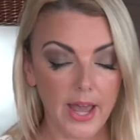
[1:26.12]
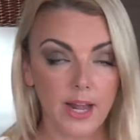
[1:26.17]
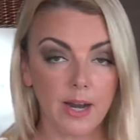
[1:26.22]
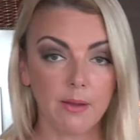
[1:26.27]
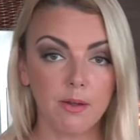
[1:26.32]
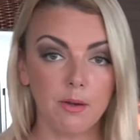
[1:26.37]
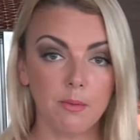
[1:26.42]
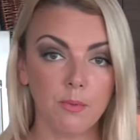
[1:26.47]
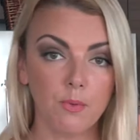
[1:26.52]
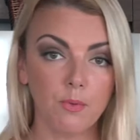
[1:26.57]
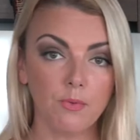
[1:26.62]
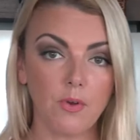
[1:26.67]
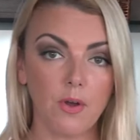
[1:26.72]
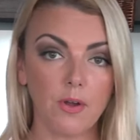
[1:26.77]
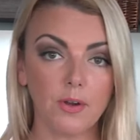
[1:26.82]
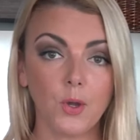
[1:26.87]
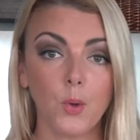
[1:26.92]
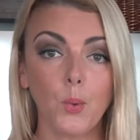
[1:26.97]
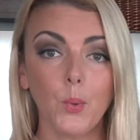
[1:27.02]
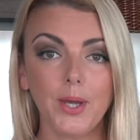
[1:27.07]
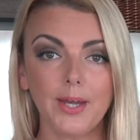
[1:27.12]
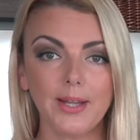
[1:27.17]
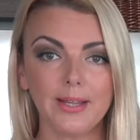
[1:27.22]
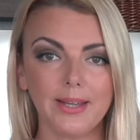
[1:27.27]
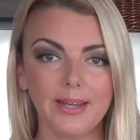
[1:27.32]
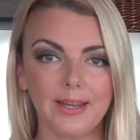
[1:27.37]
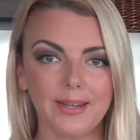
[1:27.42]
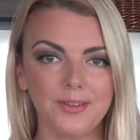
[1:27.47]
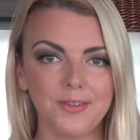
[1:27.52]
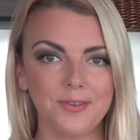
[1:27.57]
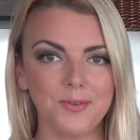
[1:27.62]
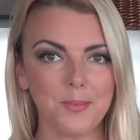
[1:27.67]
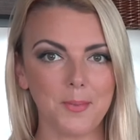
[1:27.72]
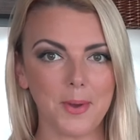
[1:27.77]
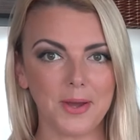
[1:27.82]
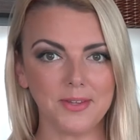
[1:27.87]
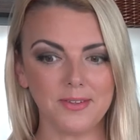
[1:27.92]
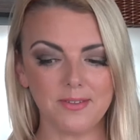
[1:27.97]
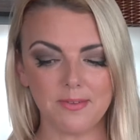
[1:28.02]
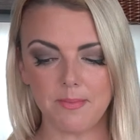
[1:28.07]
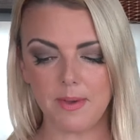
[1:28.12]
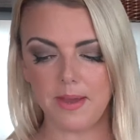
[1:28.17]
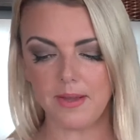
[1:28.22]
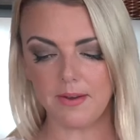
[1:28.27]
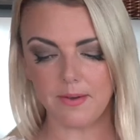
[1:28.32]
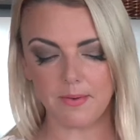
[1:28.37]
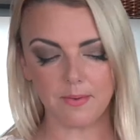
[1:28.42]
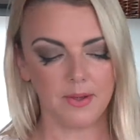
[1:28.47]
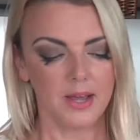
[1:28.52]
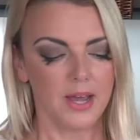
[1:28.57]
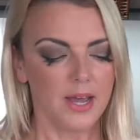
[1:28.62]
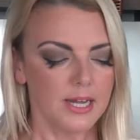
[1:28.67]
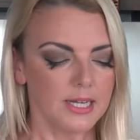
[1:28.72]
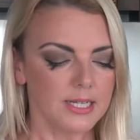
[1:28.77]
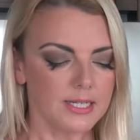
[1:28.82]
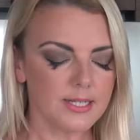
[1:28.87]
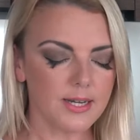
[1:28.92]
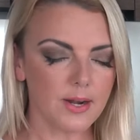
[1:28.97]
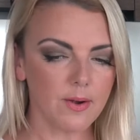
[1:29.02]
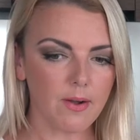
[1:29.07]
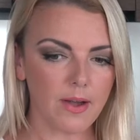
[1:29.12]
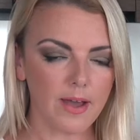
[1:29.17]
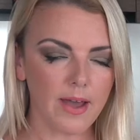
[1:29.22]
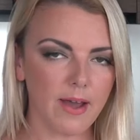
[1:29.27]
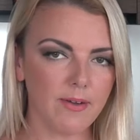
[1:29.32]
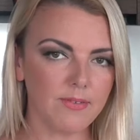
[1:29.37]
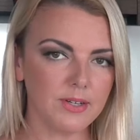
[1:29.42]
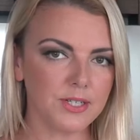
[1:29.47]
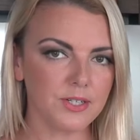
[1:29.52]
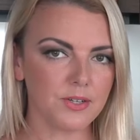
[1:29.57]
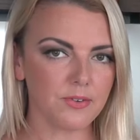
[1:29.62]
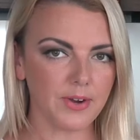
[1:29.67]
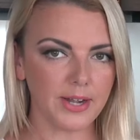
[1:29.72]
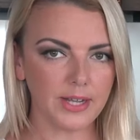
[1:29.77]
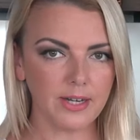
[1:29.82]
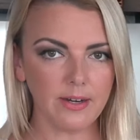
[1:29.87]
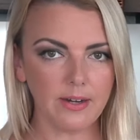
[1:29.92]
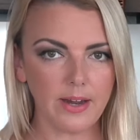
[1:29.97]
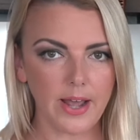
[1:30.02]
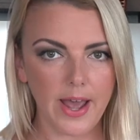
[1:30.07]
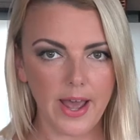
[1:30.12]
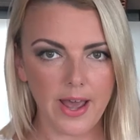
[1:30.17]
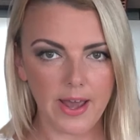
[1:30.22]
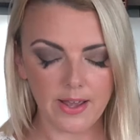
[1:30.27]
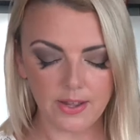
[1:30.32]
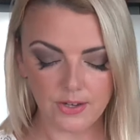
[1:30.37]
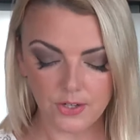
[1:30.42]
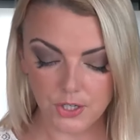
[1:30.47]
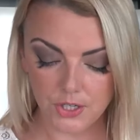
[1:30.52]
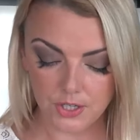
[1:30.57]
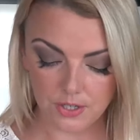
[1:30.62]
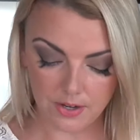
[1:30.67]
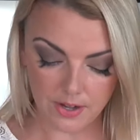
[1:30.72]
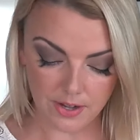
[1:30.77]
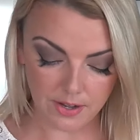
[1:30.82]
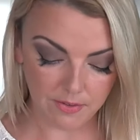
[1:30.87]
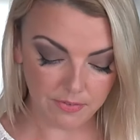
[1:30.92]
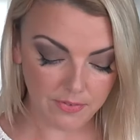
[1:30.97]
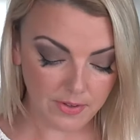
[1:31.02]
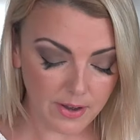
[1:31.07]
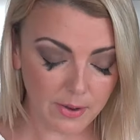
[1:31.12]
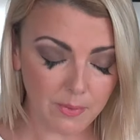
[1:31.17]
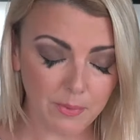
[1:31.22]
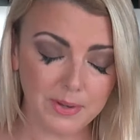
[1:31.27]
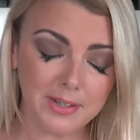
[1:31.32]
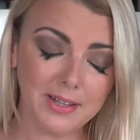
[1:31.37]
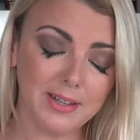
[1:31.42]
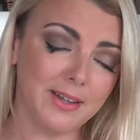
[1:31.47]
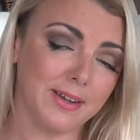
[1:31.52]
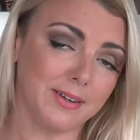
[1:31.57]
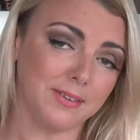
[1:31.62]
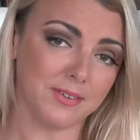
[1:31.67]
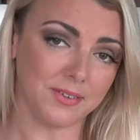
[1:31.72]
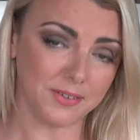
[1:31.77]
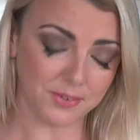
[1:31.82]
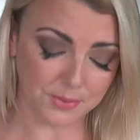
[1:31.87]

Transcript: And I'm going to move on quickly to my tomato. So I have a serrated edge knife, and I really like to